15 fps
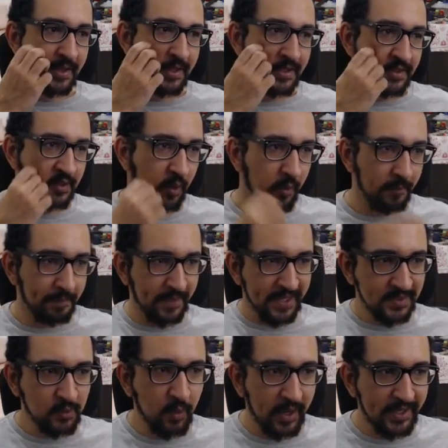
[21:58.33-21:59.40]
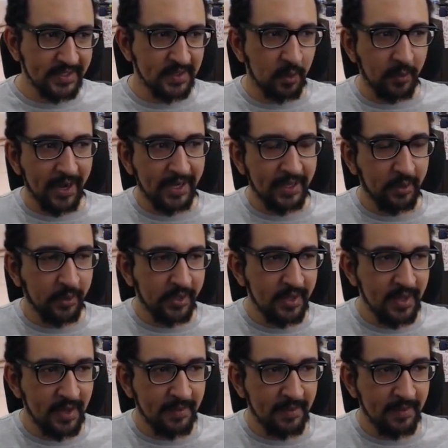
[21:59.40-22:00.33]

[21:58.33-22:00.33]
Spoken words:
So this one is already good,